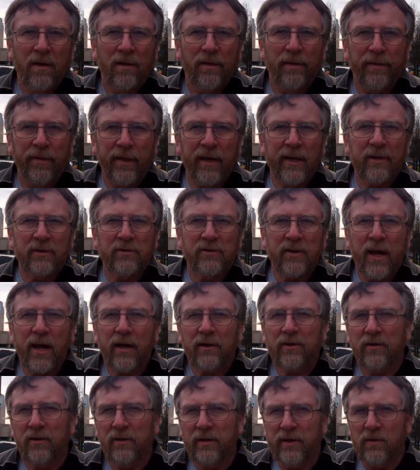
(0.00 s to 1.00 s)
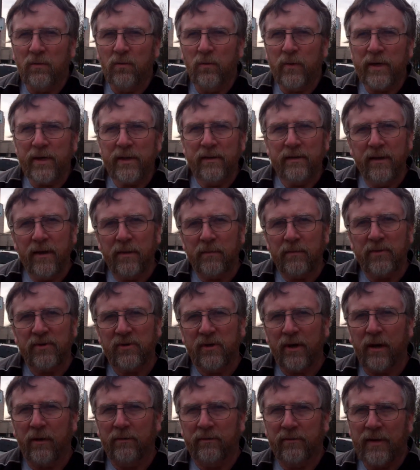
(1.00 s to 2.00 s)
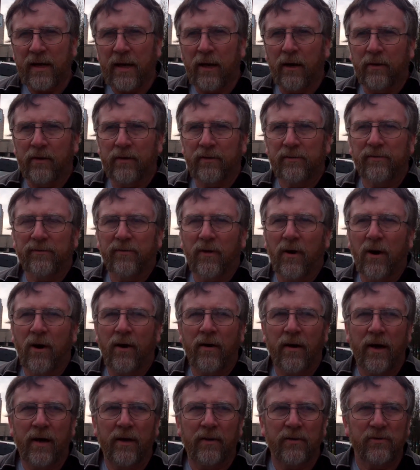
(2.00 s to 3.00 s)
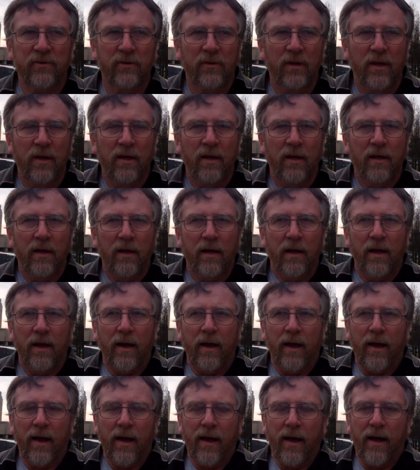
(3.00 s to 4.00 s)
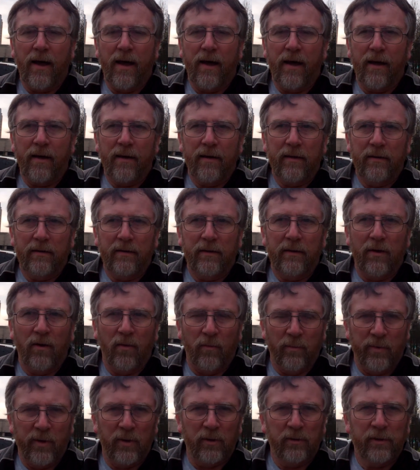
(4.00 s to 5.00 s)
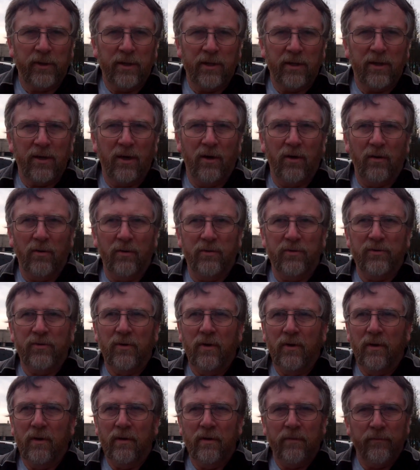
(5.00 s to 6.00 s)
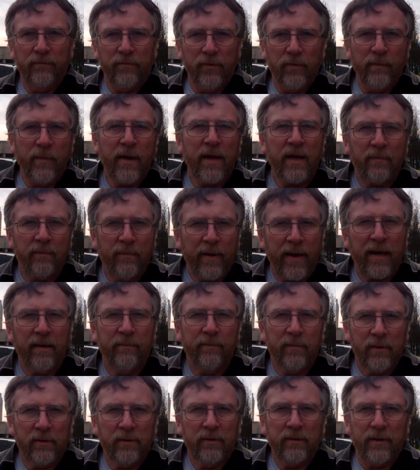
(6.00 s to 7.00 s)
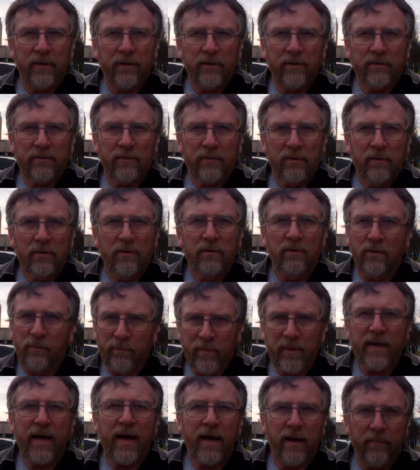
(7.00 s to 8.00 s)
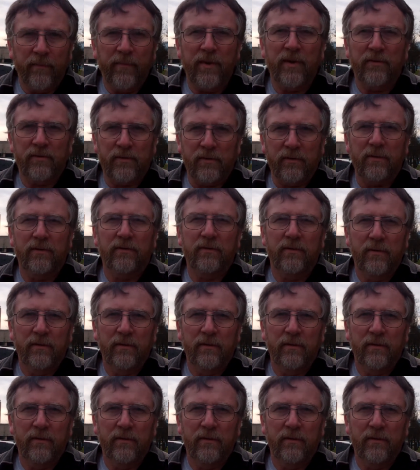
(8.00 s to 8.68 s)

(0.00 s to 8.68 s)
things actually weed themselves out as far as, you know, building codes. If you make bad buildings, you'll be out of business.